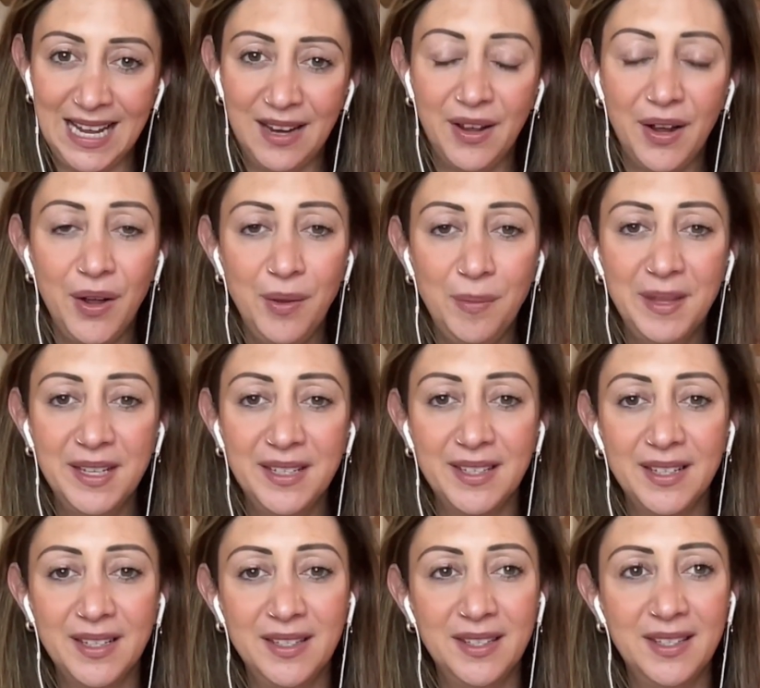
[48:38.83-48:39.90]
And I hope this
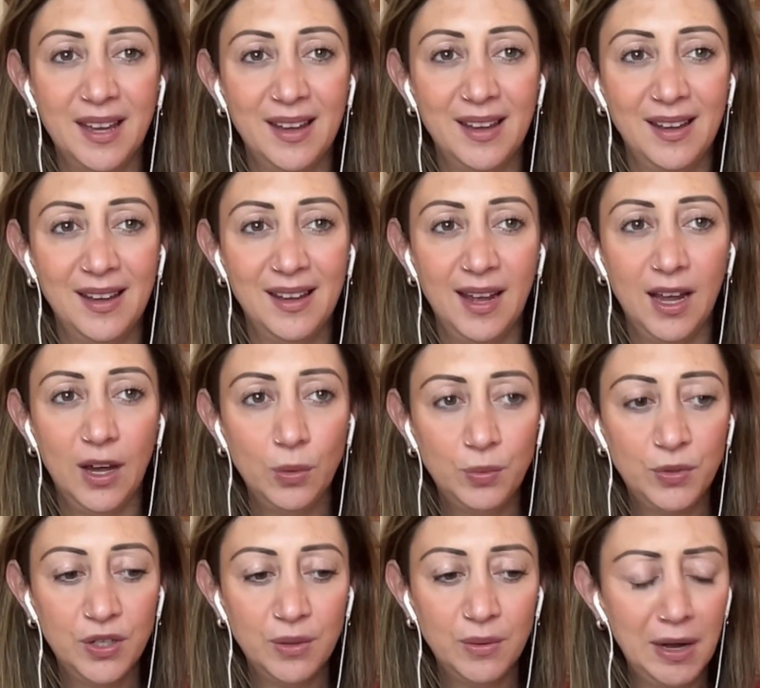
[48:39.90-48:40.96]
has
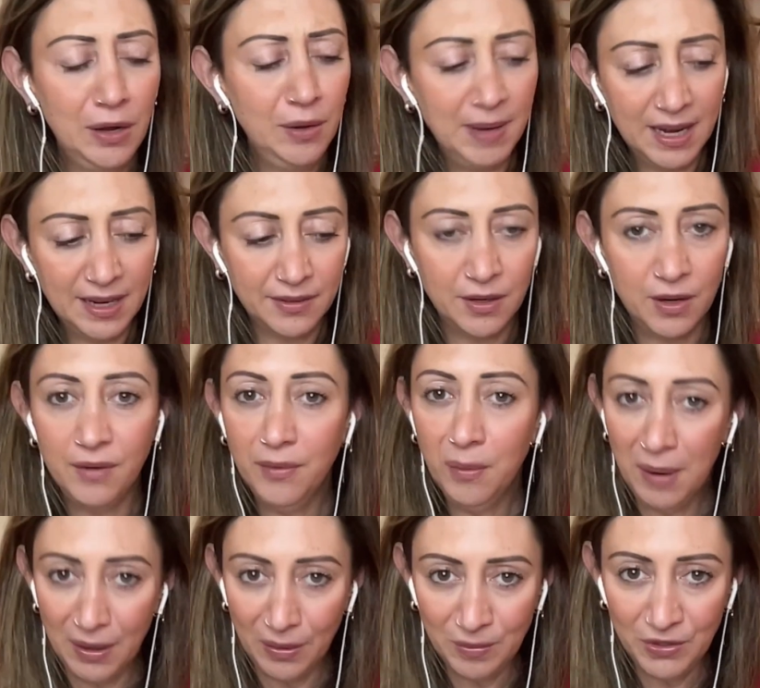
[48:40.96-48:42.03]
helped you. I hope that hasn't
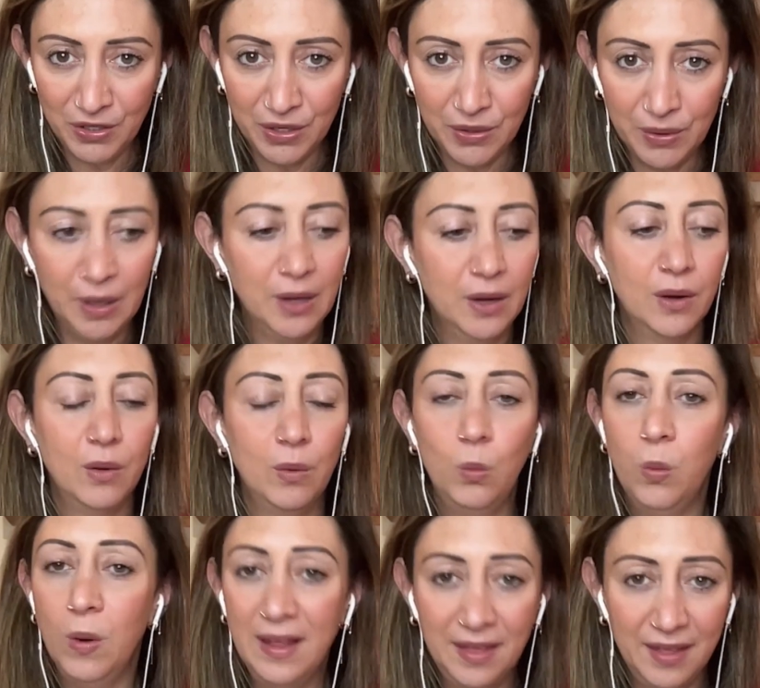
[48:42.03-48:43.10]
overwhelmed you.
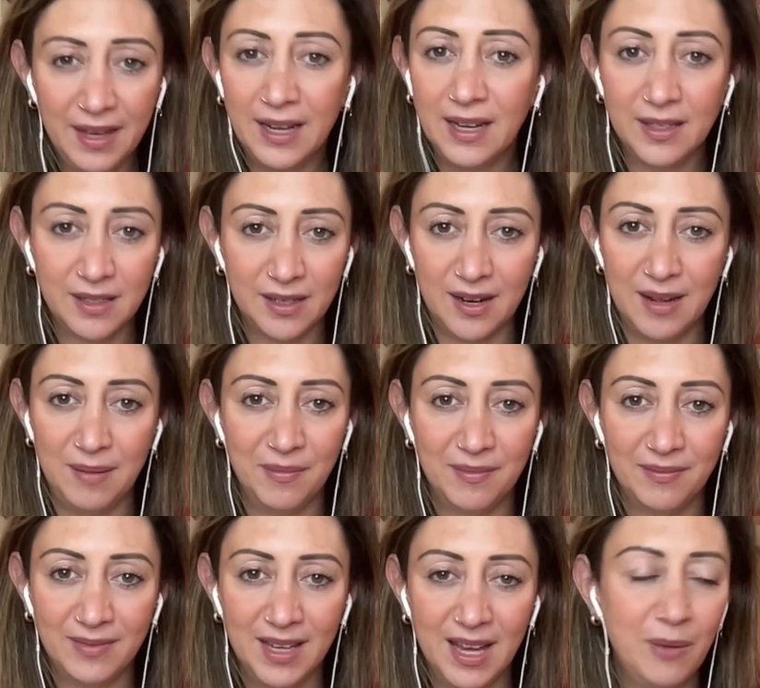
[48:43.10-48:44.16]
One thing at a time.
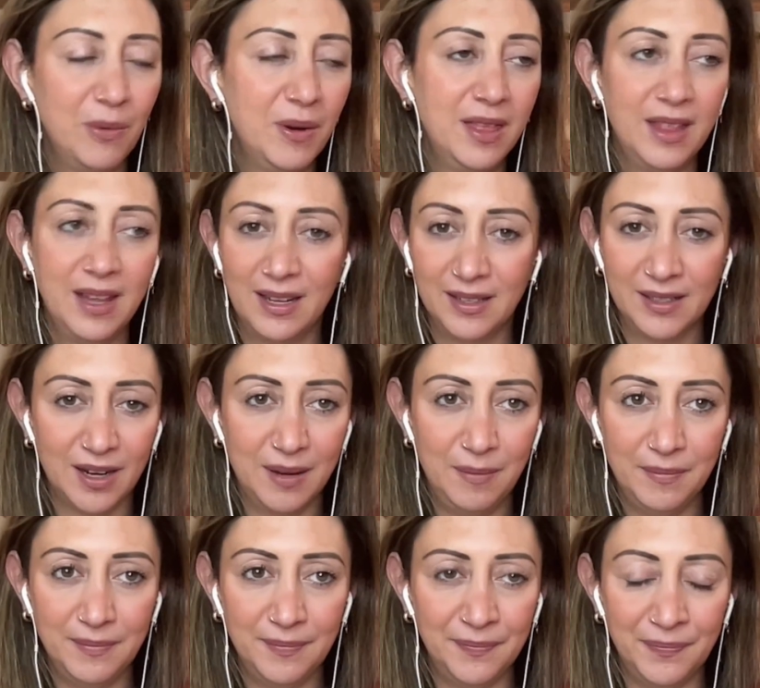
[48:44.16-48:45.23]
Okay, one thing at a
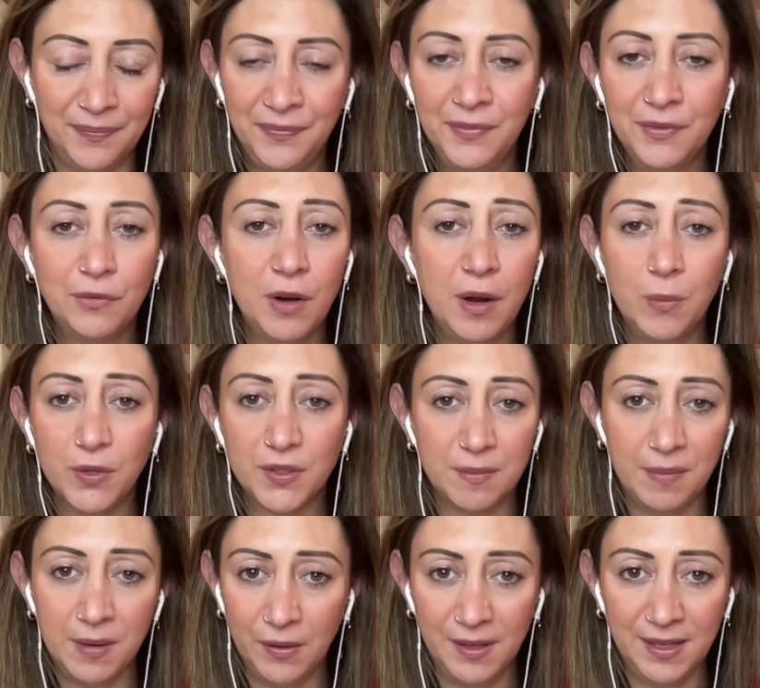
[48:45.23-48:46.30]
time. Rome wasn't
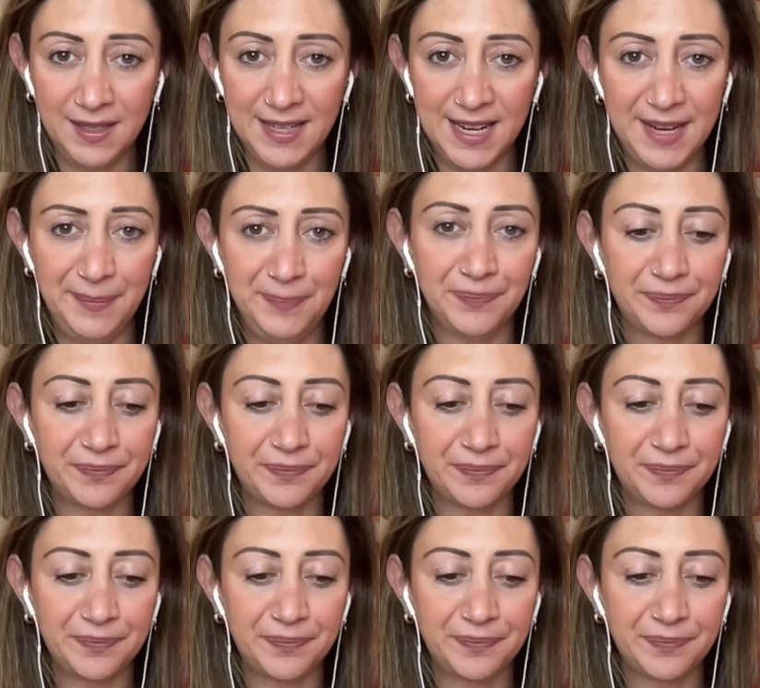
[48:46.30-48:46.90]
built in a day.